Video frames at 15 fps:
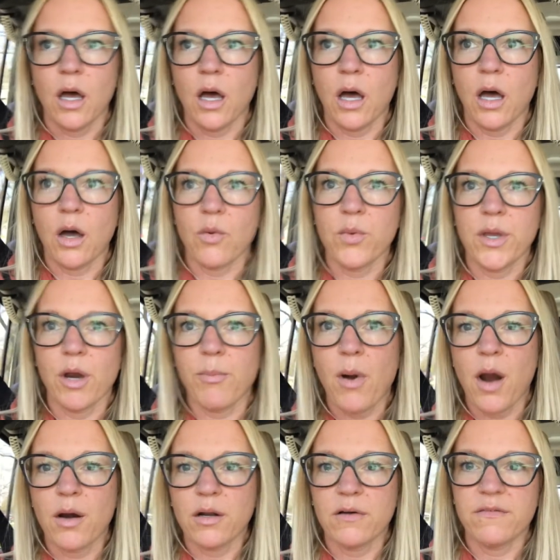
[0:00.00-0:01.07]
Uh, we are
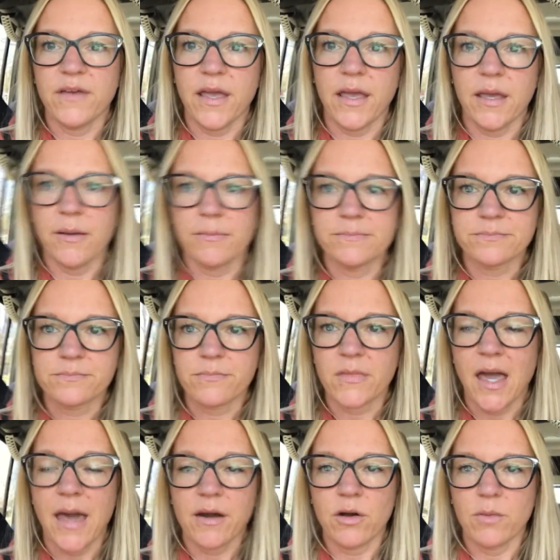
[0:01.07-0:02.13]
part of a,
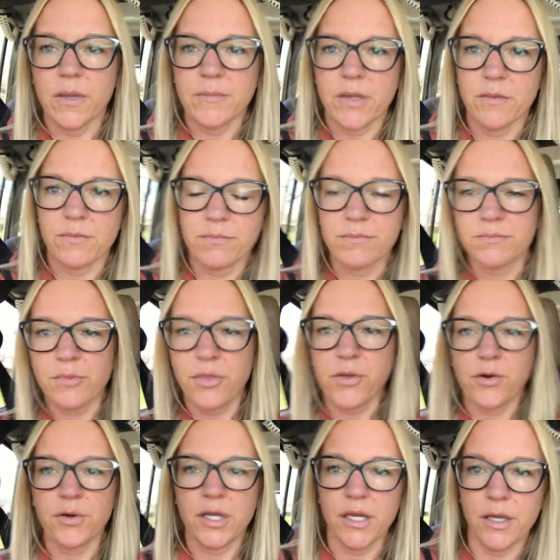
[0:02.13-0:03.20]
I don't know, maybe
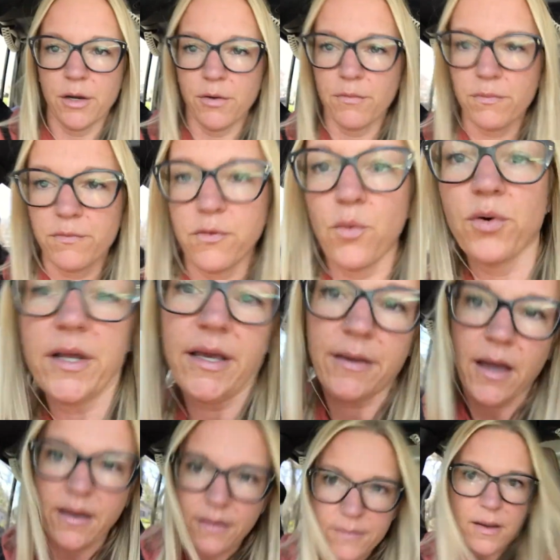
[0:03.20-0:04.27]
30 or
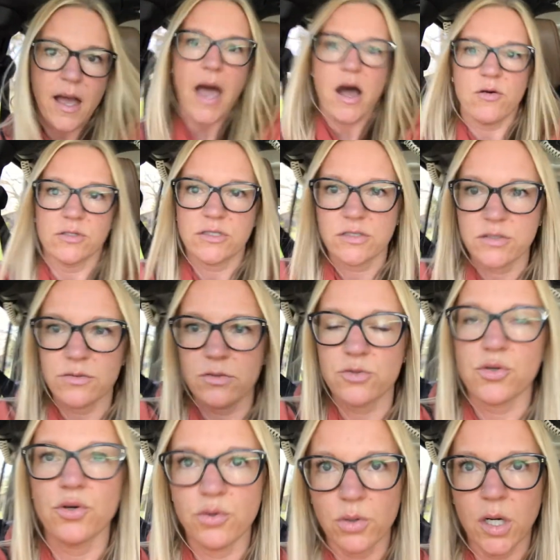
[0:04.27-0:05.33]
40 house
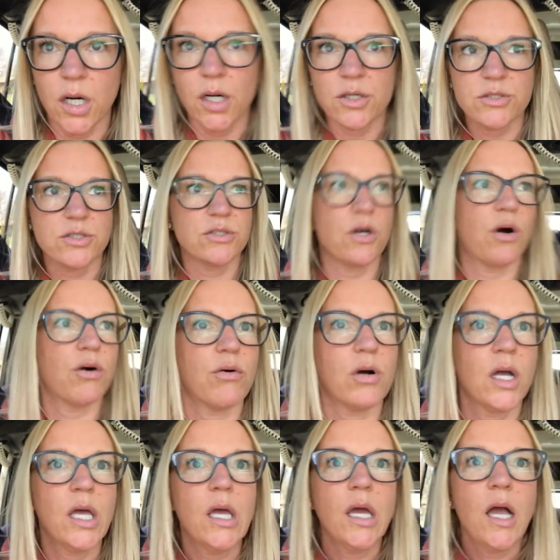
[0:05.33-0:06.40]
tour.
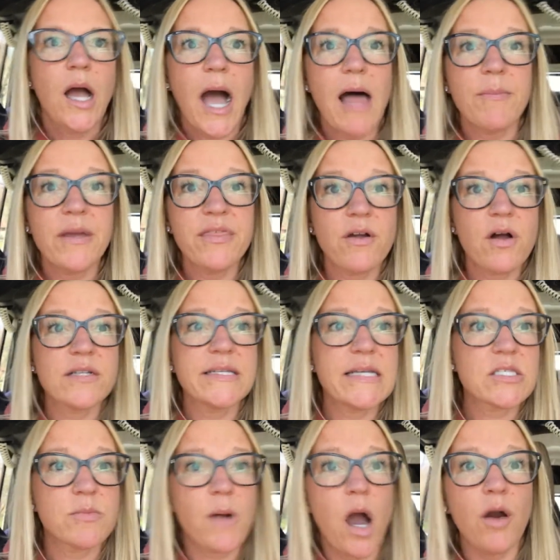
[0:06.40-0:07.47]
So I'll be there all day
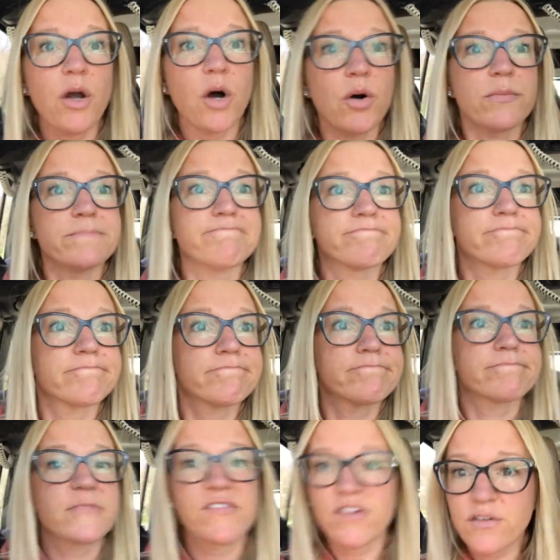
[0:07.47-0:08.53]
tomorrow
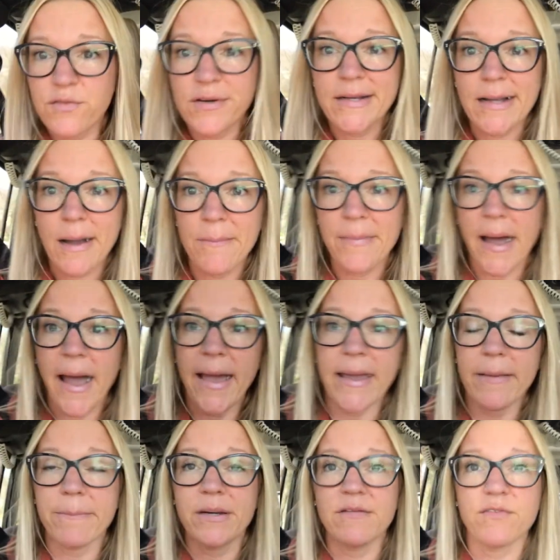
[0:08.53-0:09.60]
free to come
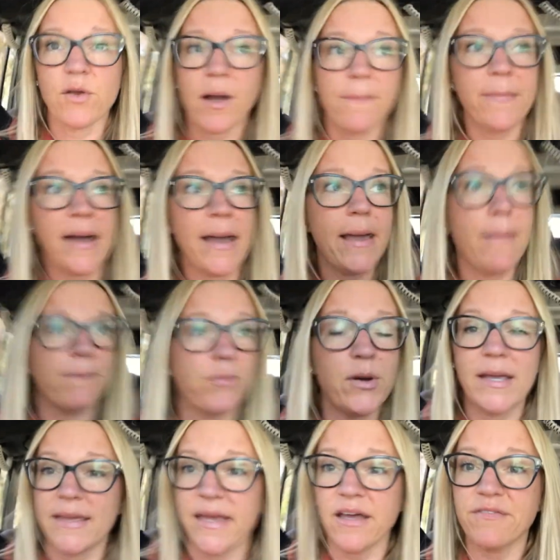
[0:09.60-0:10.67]
by. But if you come by,
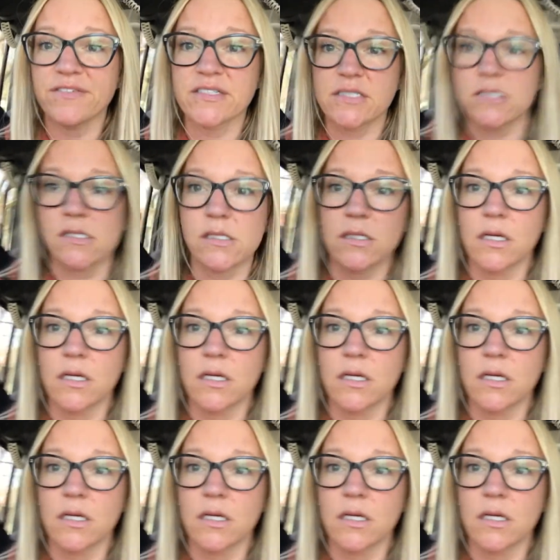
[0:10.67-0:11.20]
bring gifts.